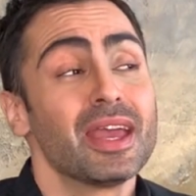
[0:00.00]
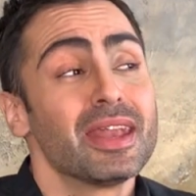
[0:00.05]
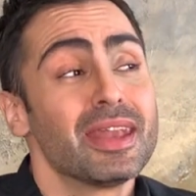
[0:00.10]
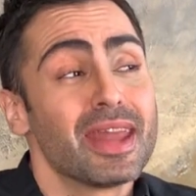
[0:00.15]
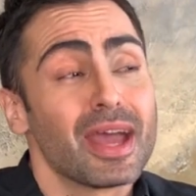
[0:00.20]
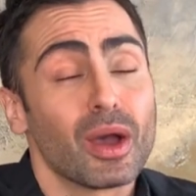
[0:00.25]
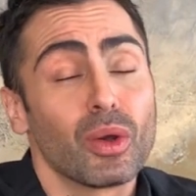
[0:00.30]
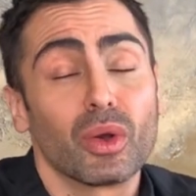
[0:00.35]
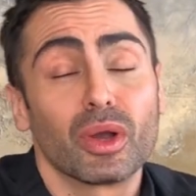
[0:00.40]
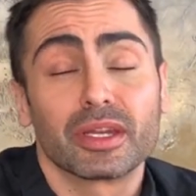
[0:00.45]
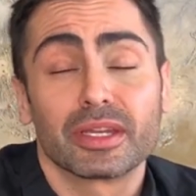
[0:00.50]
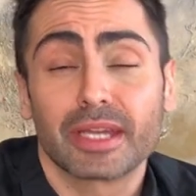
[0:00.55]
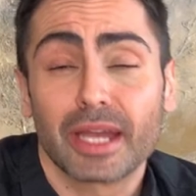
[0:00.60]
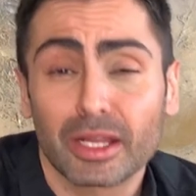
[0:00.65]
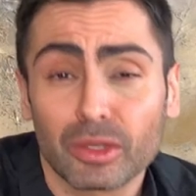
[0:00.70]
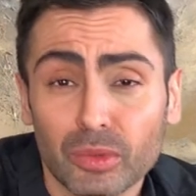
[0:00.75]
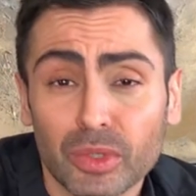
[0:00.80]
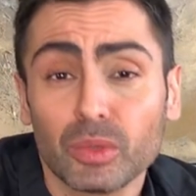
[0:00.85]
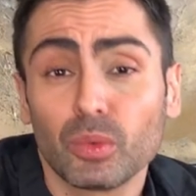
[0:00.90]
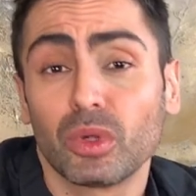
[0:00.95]
Now,
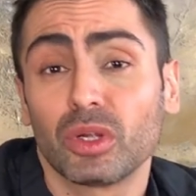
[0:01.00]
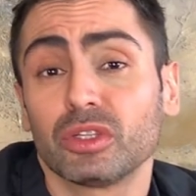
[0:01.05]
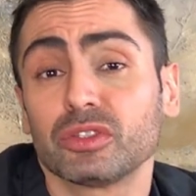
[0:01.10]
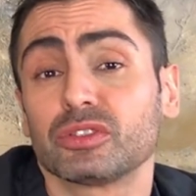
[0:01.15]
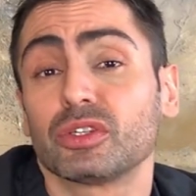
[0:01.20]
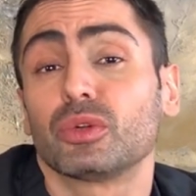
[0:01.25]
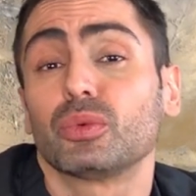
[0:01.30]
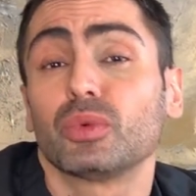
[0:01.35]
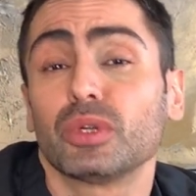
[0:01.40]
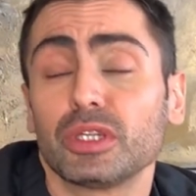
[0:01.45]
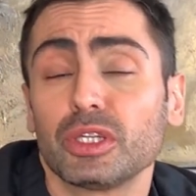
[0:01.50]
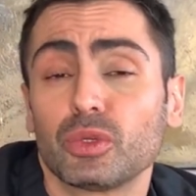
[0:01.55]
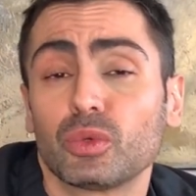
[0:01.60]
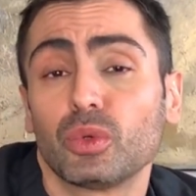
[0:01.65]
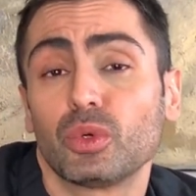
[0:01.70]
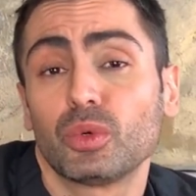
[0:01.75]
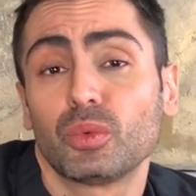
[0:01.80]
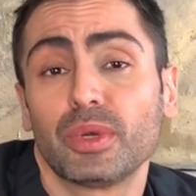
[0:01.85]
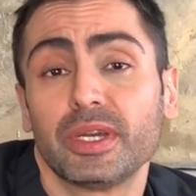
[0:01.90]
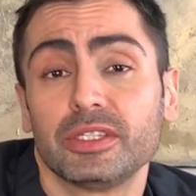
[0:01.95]
gallery walls are a really
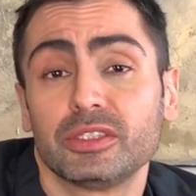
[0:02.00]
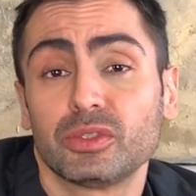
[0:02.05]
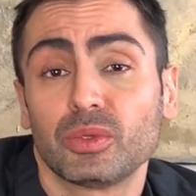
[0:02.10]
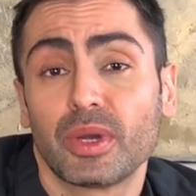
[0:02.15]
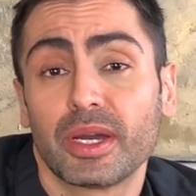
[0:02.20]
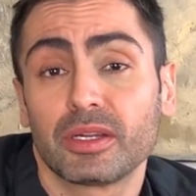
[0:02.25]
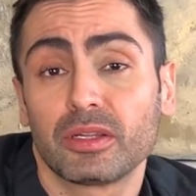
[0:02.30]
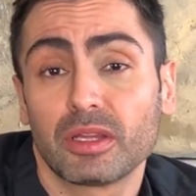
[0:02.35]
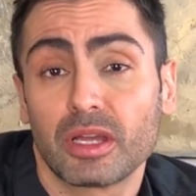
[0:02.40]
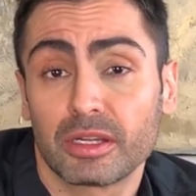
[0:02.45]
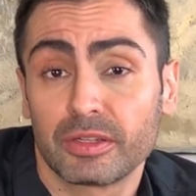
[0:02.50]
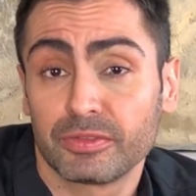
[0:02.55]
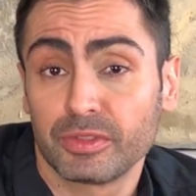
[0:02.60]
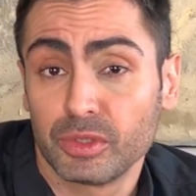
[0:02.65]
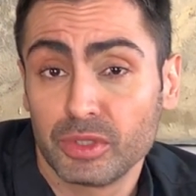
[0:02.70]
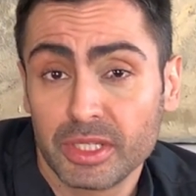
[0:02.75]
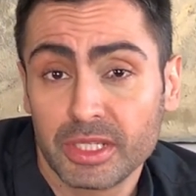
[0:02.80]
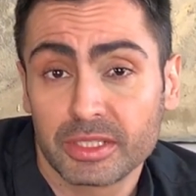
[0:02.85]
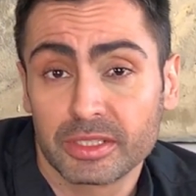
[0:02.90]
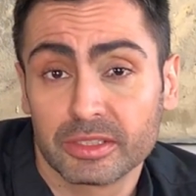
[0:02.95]
cool way to add a lot of
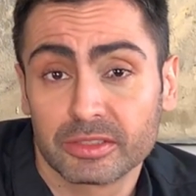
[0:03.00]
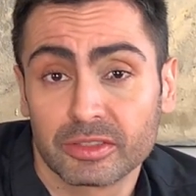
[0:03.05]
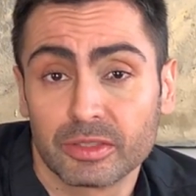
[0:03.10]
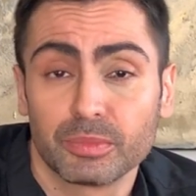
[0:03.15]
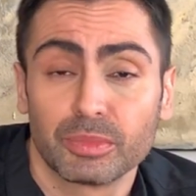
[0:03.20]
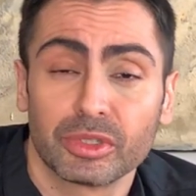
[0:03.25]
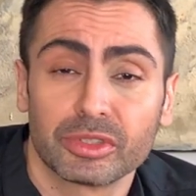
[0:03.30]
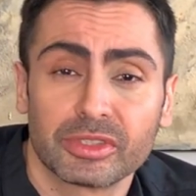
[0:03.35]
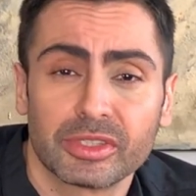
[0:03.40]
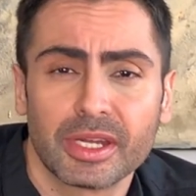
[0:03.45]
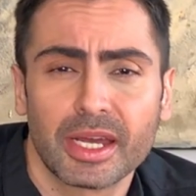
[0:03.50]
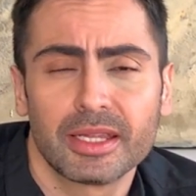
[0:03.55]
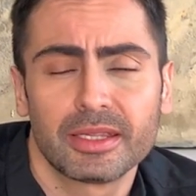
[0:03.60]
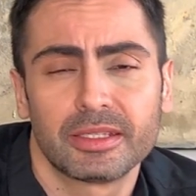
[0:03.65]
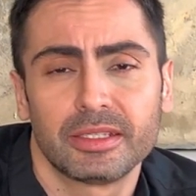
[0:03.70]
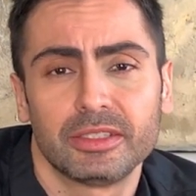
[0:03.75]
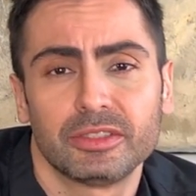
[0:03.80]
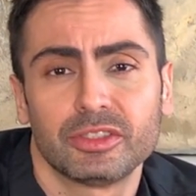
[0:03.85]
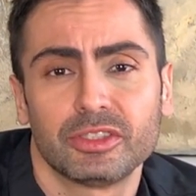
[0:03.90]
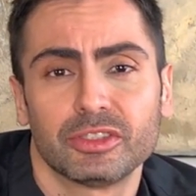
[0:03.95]
uniqueness and
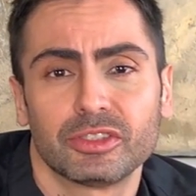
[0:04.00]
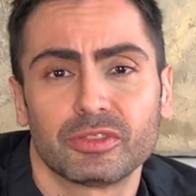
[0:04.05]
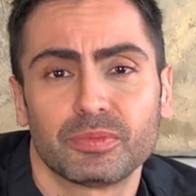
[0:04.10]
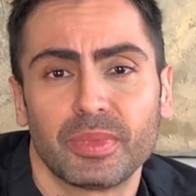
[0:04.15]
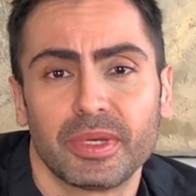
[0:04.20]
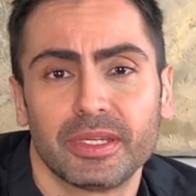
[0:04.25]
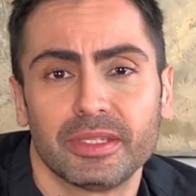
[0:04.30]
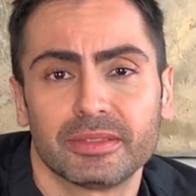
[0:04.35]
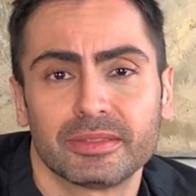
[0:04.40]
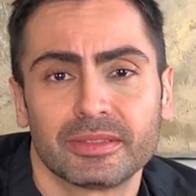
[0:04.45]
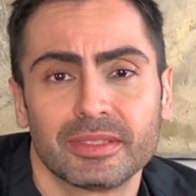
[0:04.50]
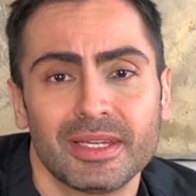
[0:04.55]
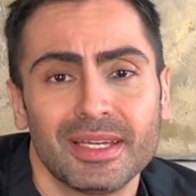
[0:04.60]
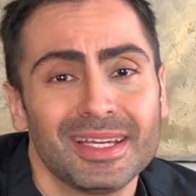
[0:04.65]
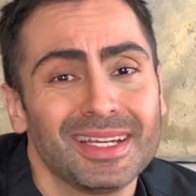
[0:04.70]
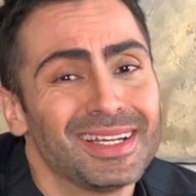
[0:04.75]
personality to your space.